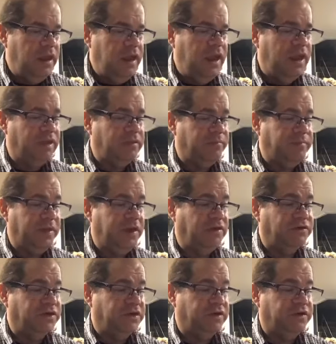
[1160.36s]
and the
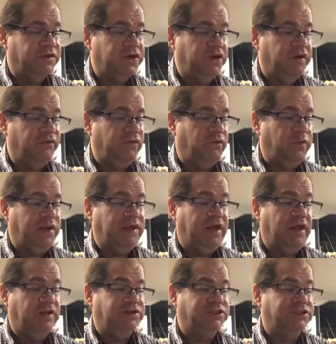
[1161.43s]
bills are concerning for
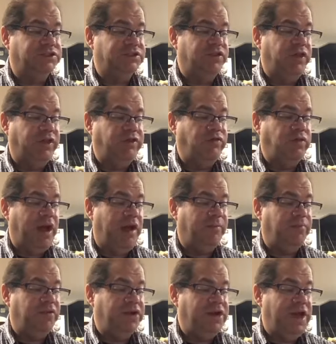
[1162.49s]
retailers since they do
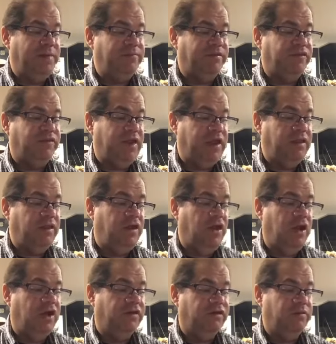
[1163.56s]
not preempt state
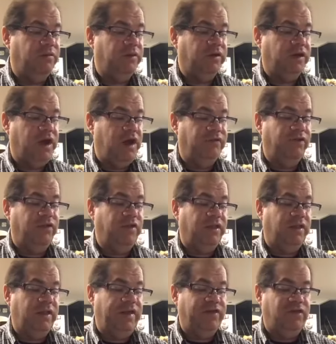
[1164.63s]
laws and would cover the
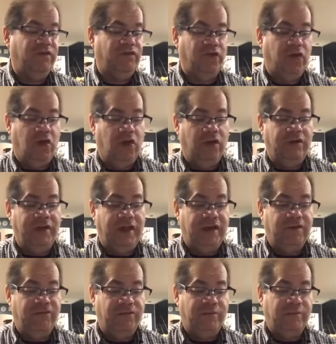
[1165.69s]
collection of all
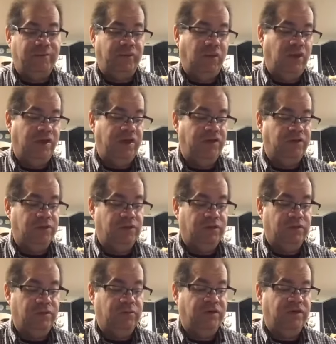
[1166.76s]
data from employees
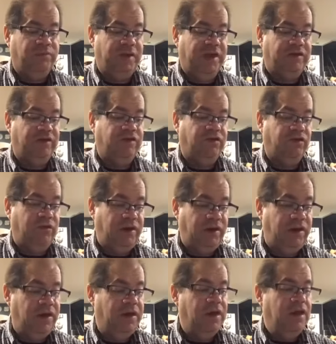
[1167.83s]
with respect to
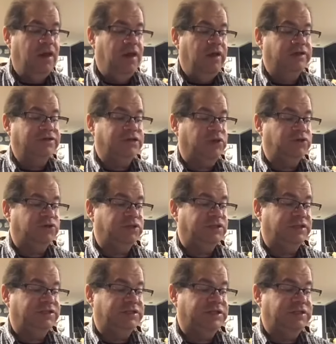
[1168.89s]
screening, social
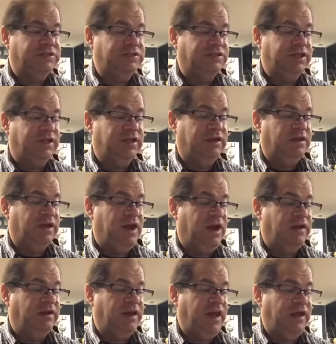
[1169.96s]
distancing, and
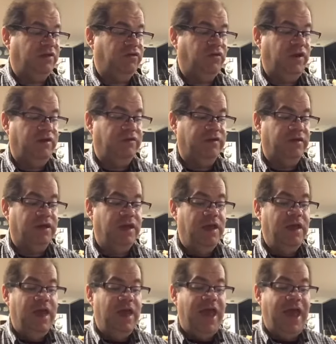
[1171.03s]
contact tracing
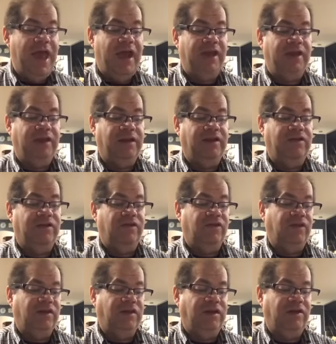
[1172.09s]
adding
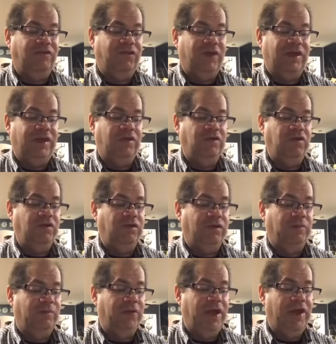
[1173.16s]
significant new
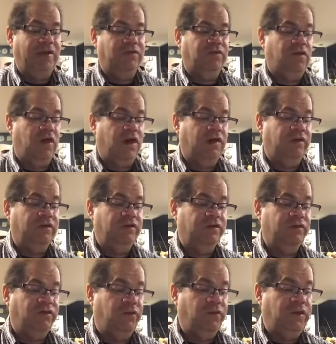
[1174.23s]
compliance
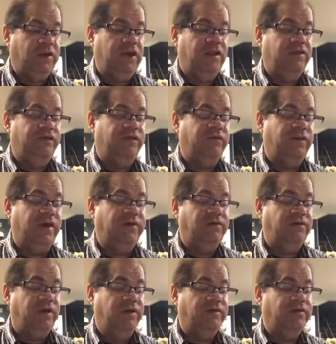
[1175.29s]
costs for retailers and
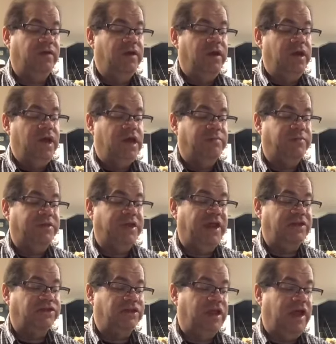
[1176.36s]
restaurants and
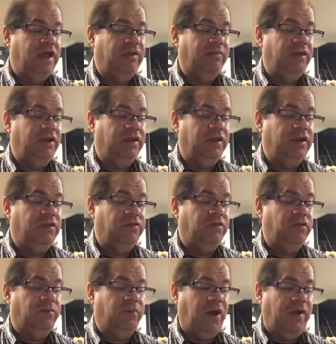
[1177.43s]
potential liability
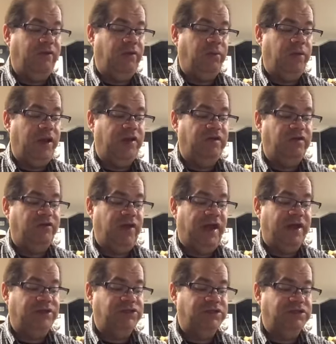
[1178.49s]
through private rights of
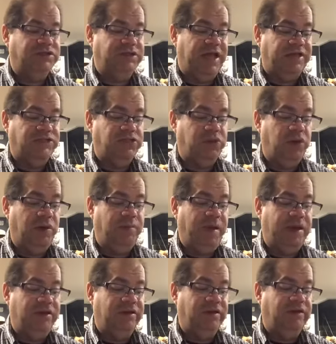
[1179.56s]
action and statutory
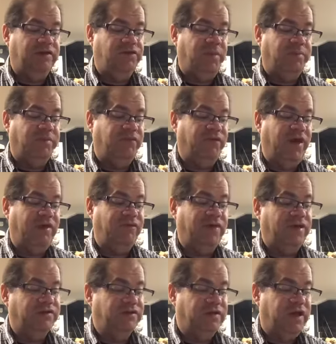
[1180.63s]
penalties of up to
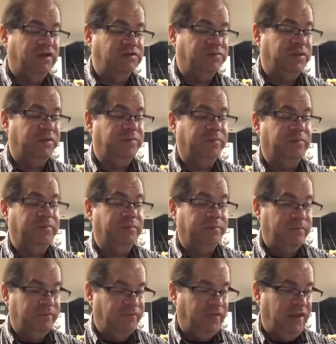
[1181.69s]
$5,000 per
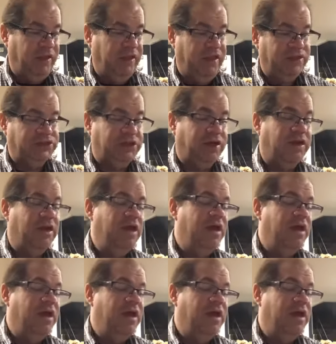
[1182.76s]
violation.